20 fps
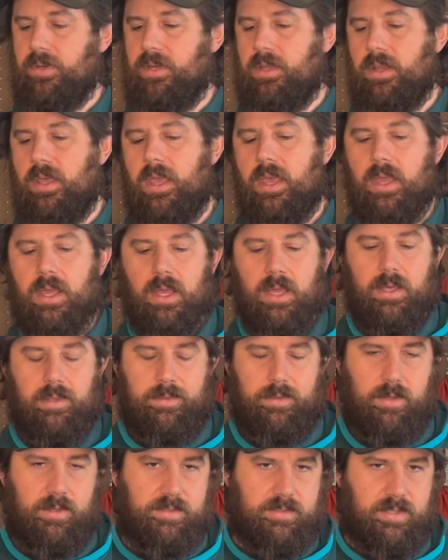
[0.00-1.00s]
But
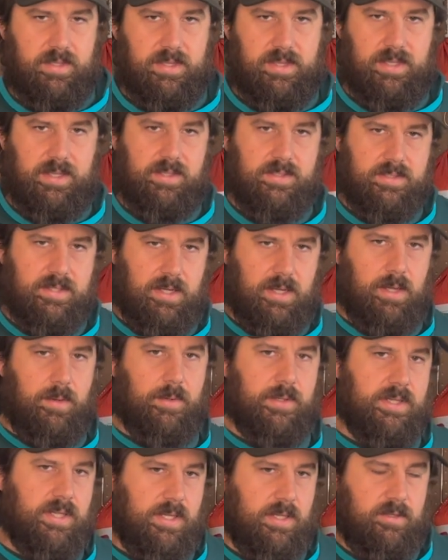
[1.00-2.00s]
those are the things that I
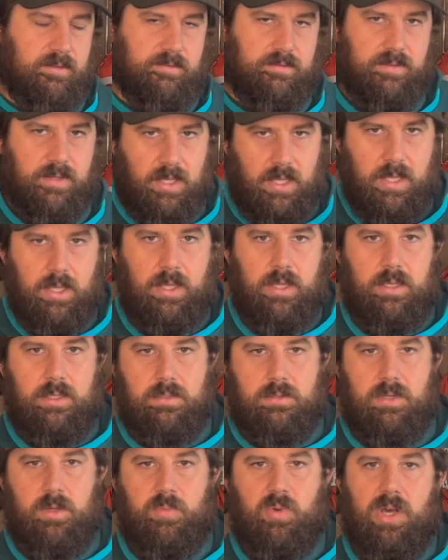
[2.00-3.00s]
will kind of
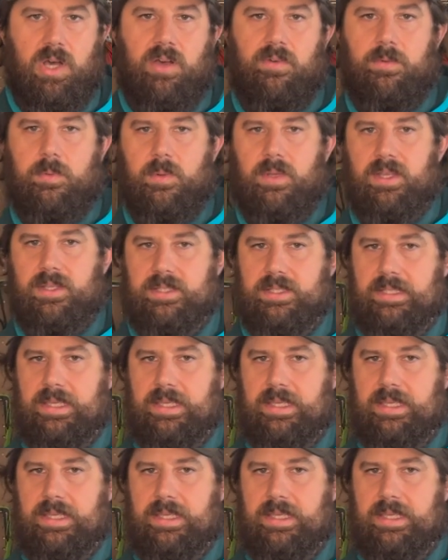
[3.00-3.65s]
strip off when we get to